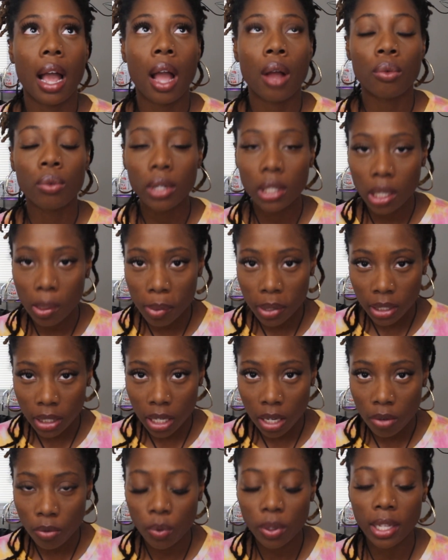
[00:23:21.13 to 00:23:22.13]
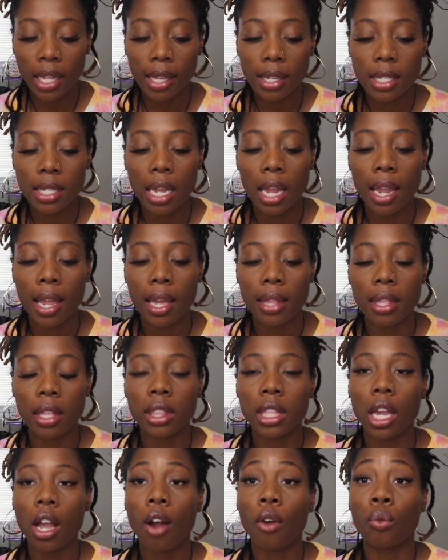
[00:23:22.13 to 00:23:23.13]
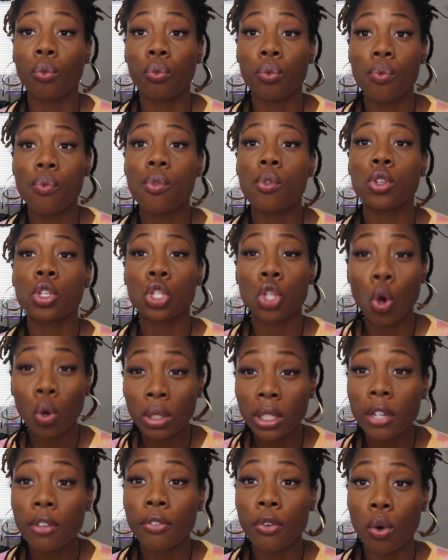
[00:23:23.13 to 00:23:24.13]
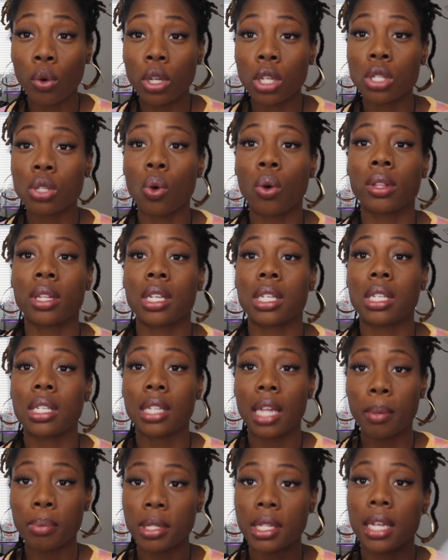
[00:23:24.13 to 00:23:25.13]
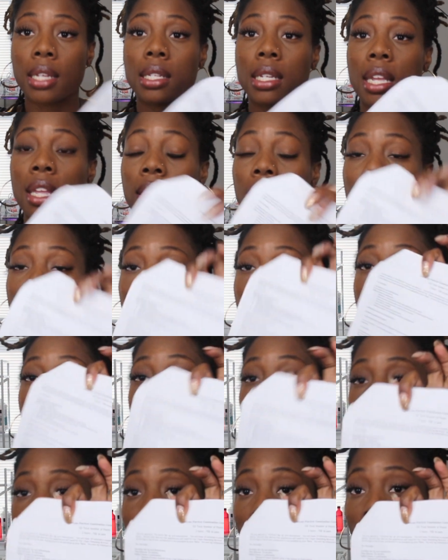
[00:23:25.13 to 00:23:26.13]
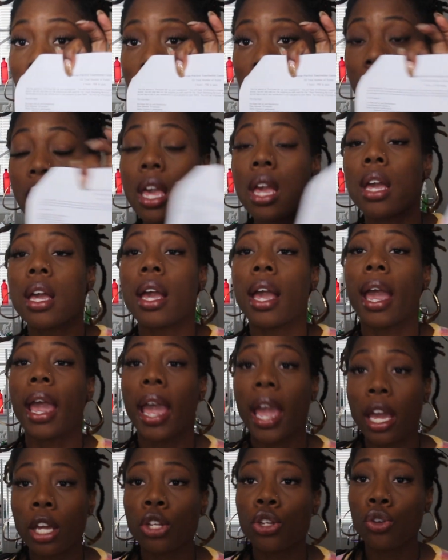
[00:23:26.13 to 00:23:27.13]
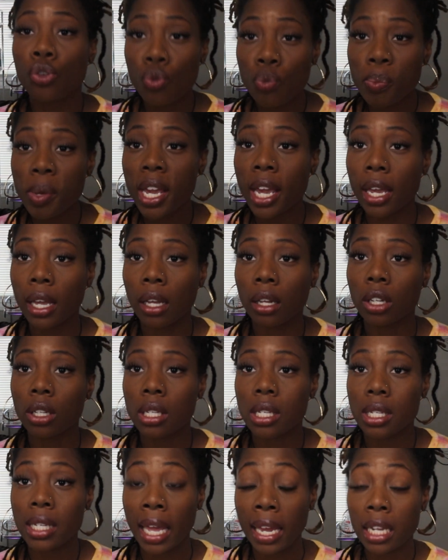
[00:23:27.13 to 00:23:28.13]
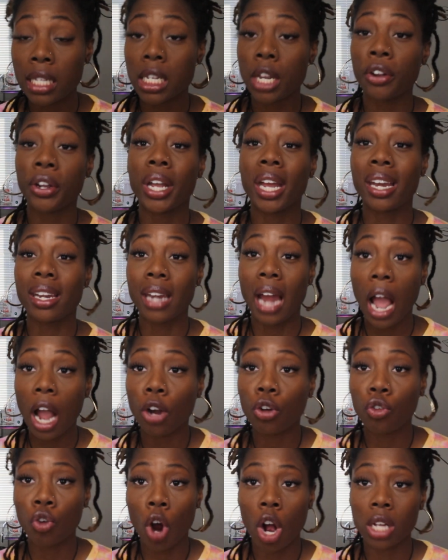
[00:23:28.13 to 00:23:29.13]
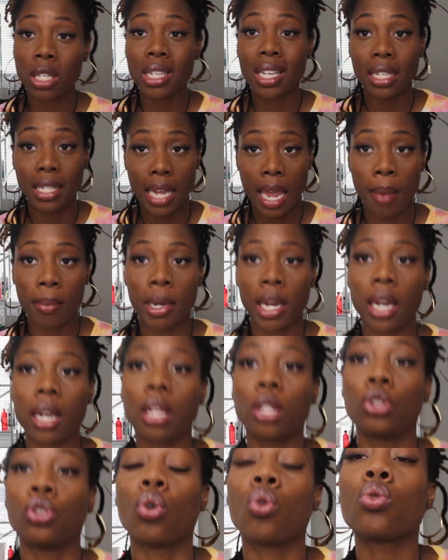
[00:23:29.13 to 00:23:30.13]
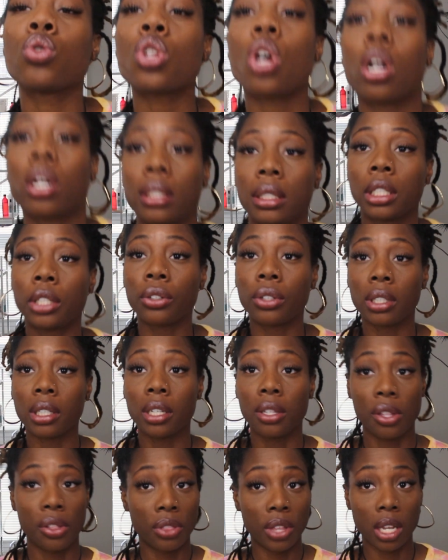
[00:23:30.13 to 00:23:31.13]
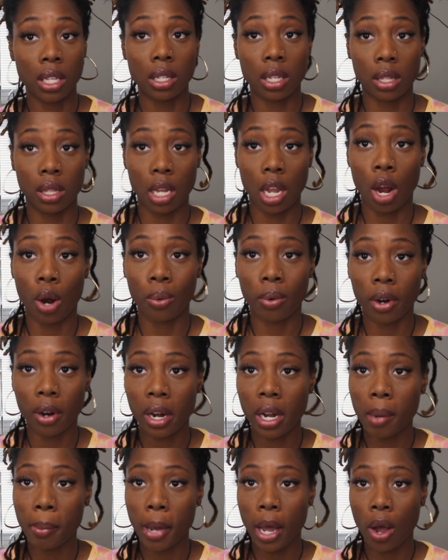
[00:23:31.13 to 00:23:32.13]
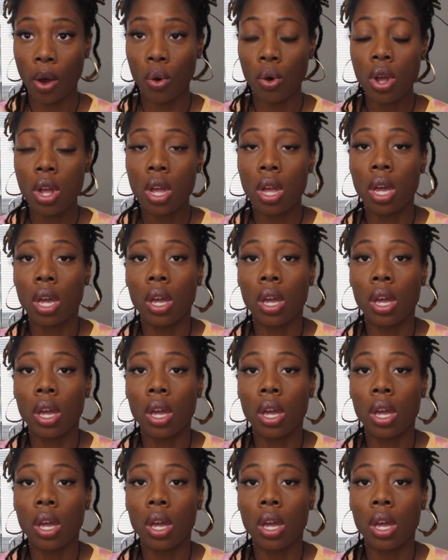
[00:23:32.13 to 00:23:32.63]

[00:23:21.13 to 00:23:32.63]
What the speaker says: really believe when they say that they are solely focused on the steps that's in this packet and you being sanitary and not cross-contaminating, those are literally the things that they are worried about.